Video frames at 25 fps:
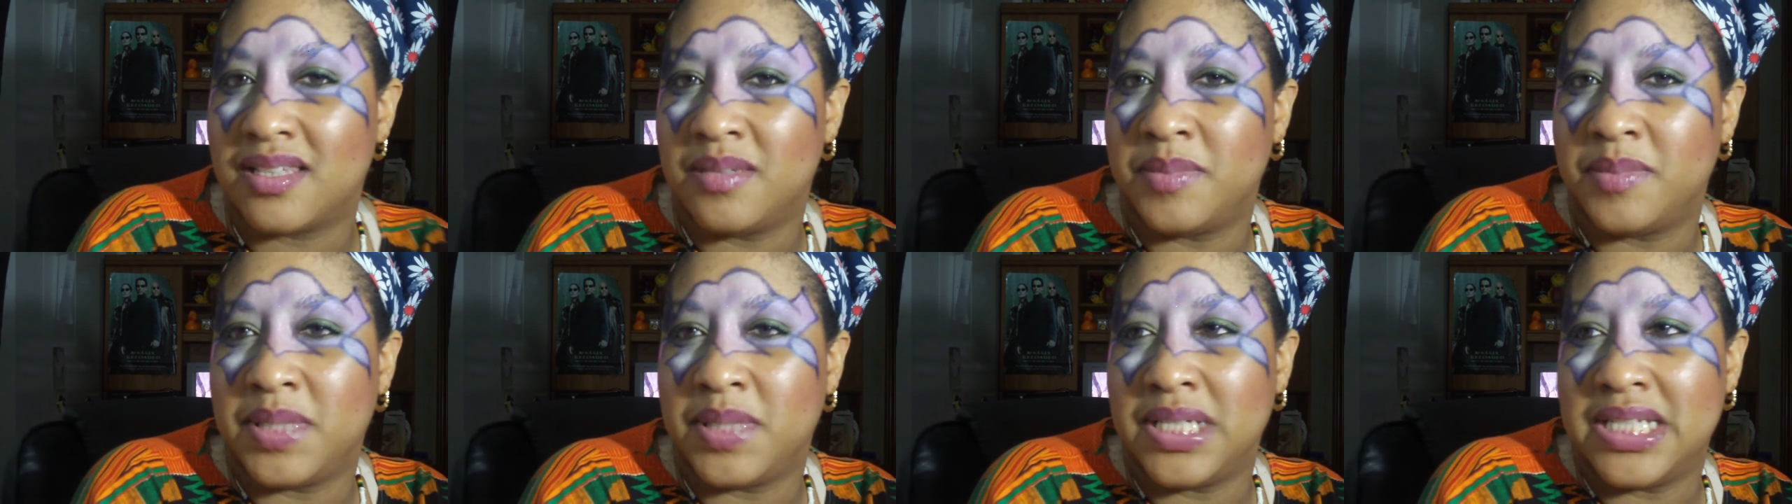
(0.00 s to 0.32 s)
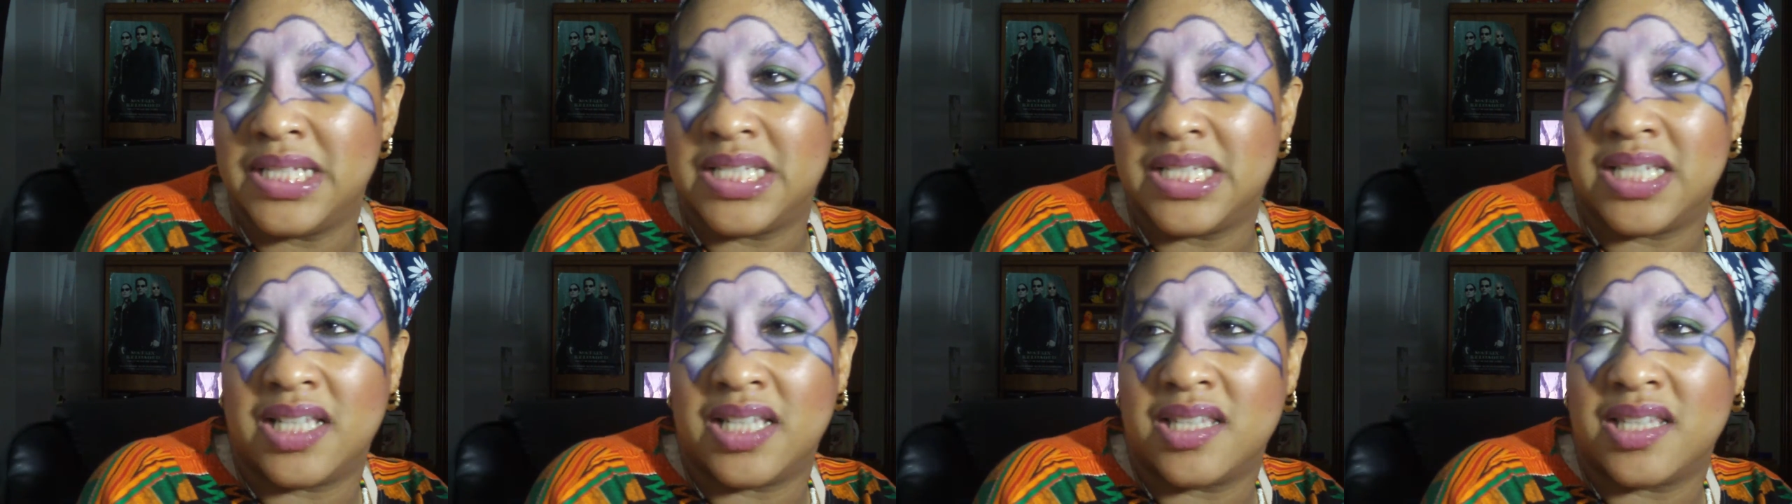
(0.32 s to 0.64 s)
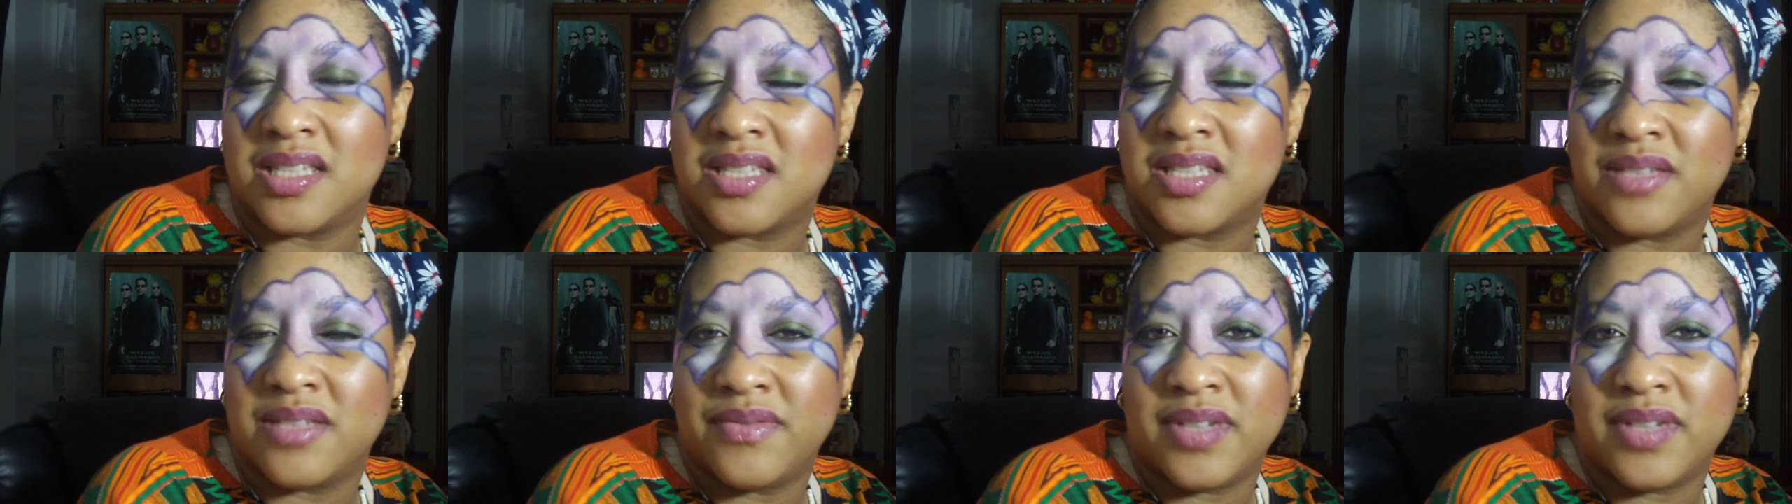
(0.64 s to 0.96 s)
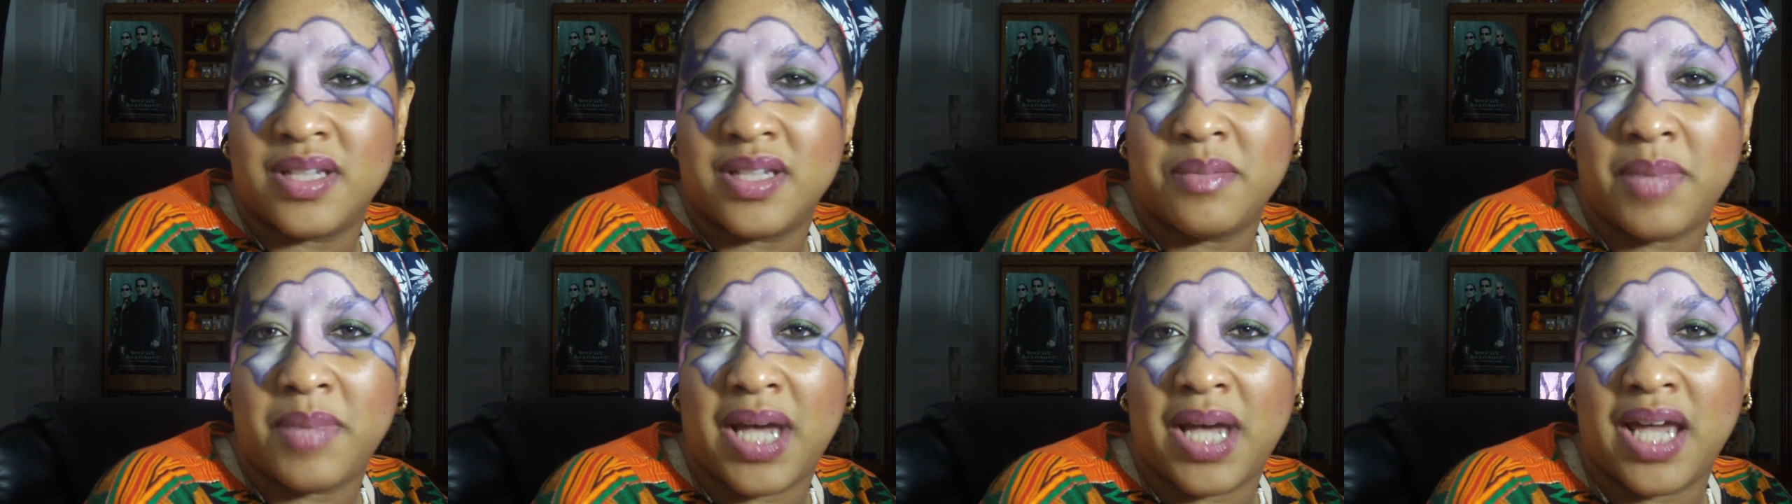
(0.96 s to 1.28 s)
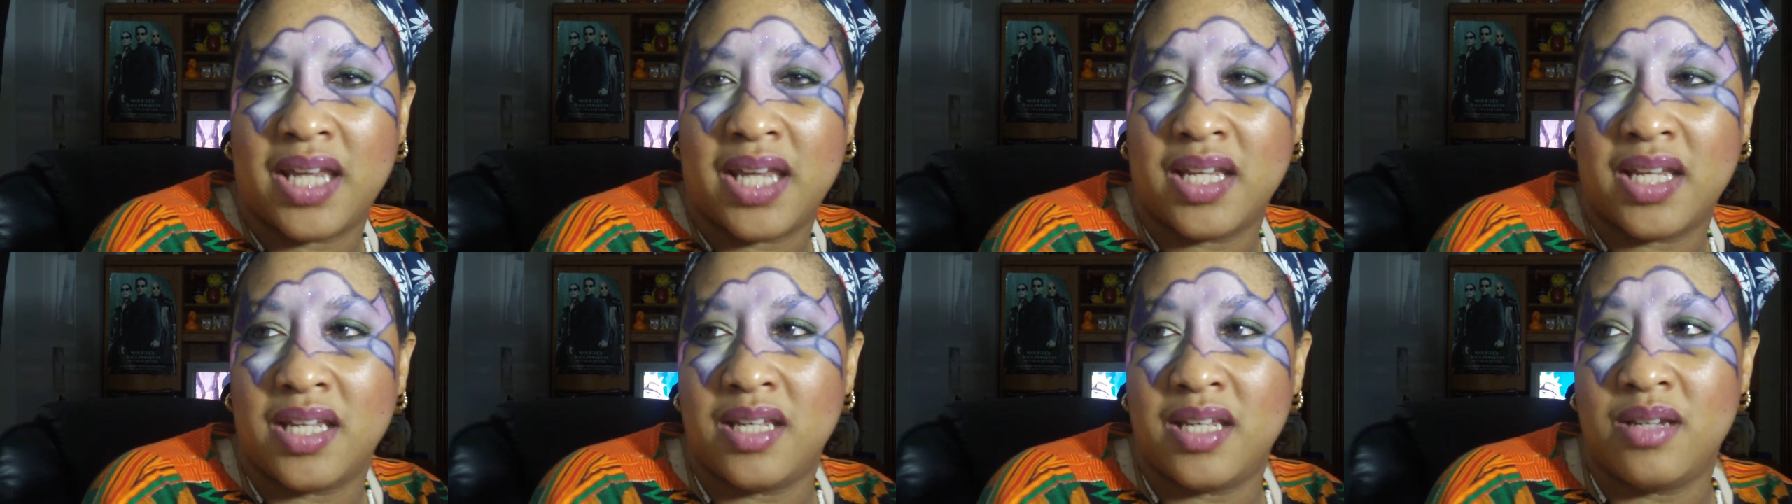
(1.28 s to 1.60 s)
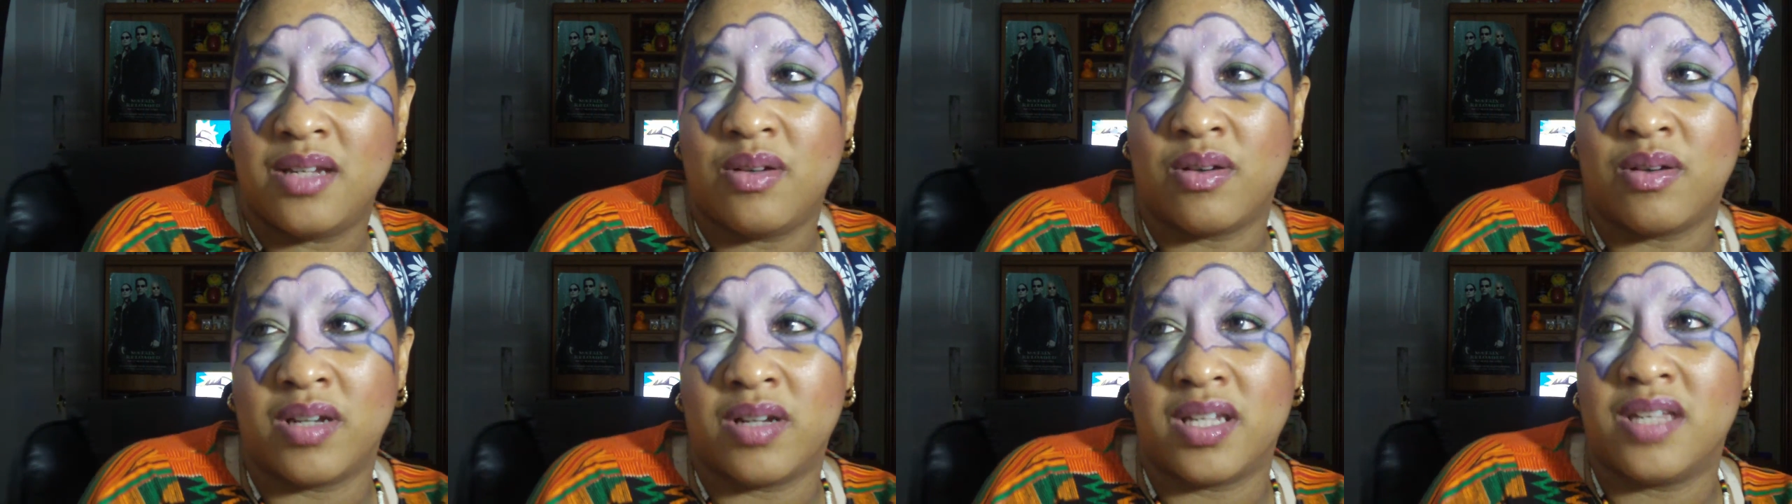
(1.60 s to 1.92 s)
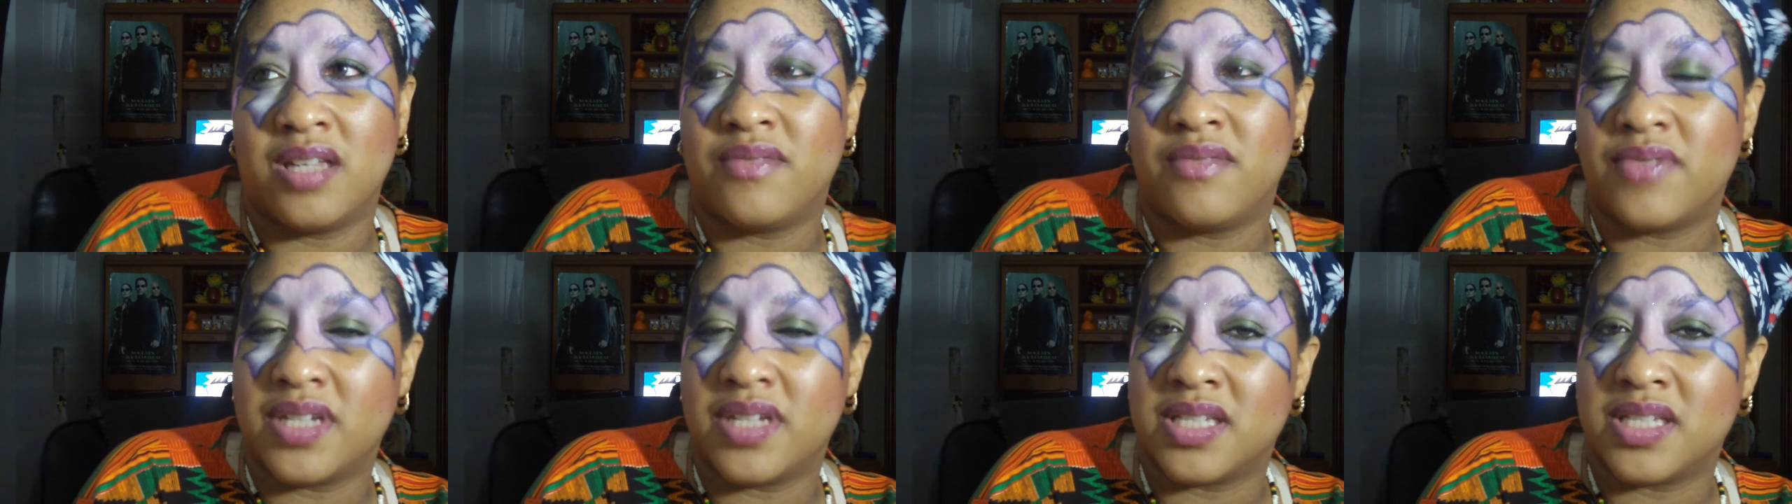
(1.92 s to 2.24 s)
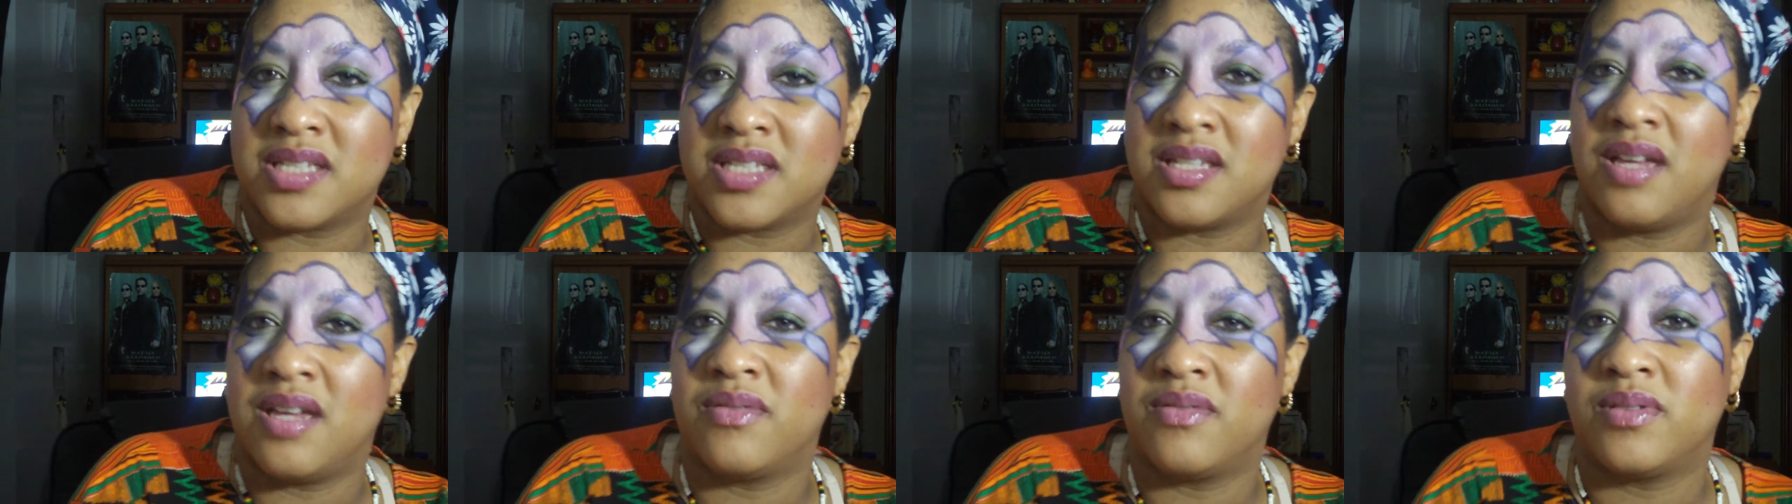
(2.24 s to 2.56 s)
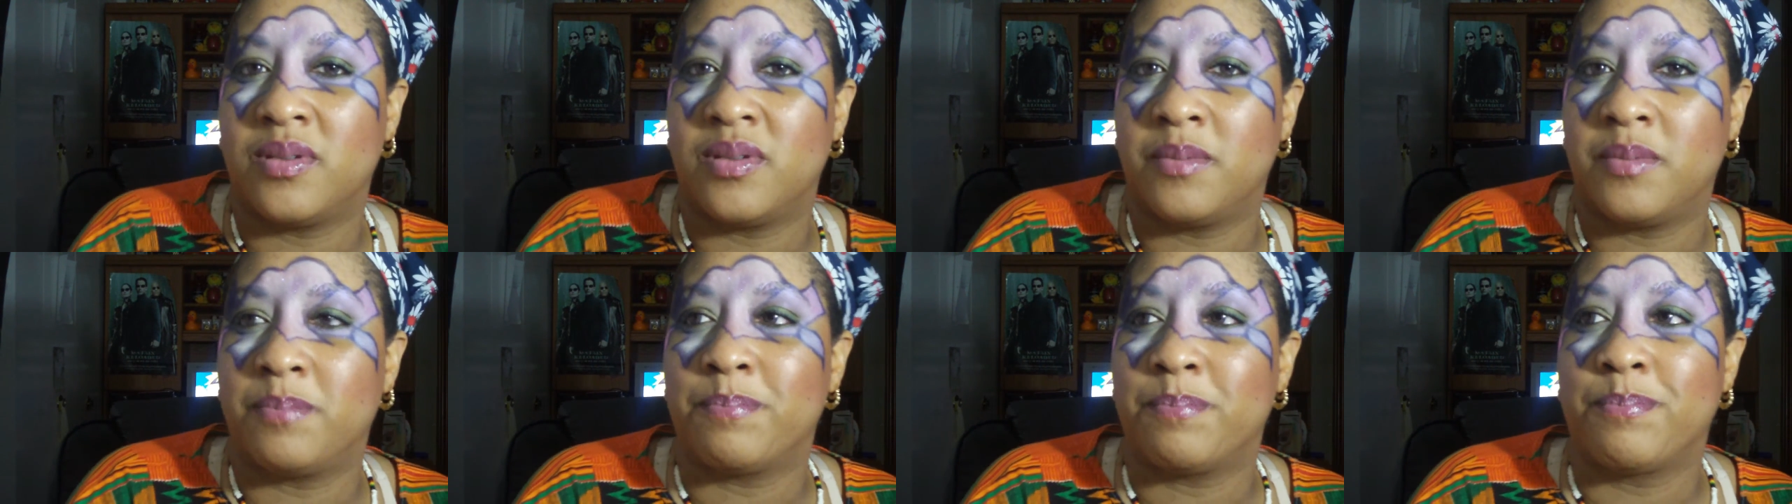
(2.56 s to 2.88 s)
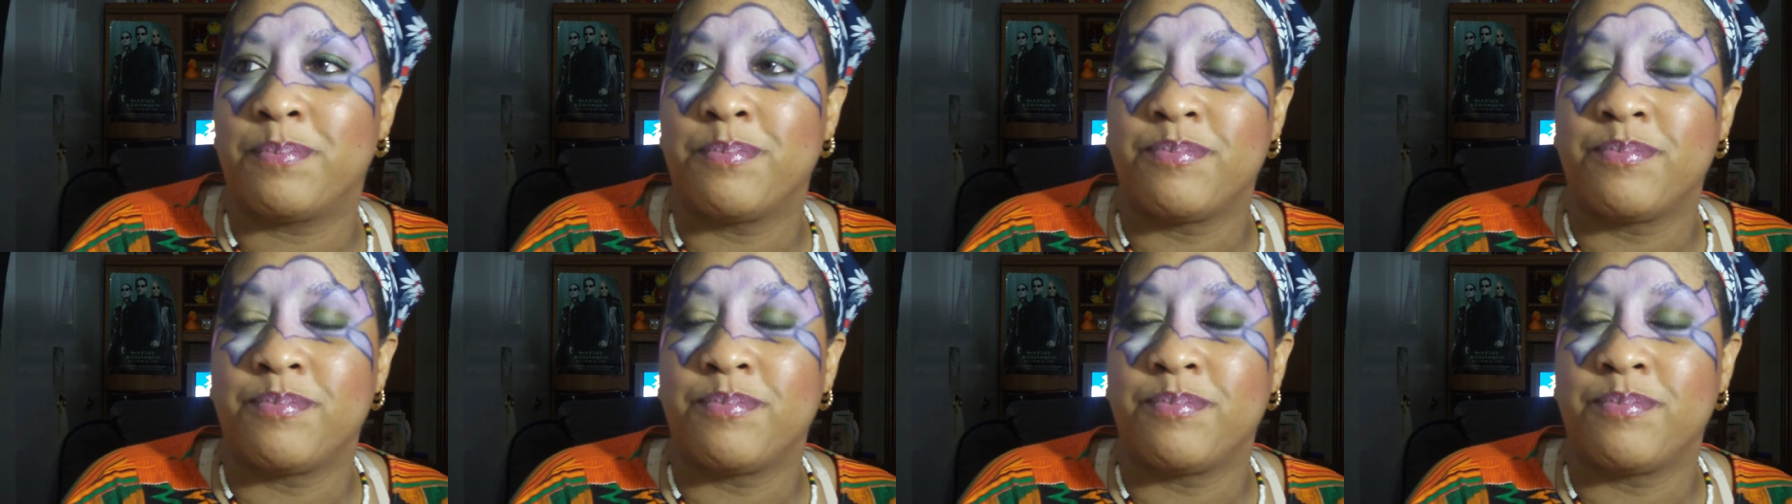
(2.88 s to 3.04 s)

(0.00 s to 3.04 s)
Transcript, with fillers: to be jealous of anybody or envious of them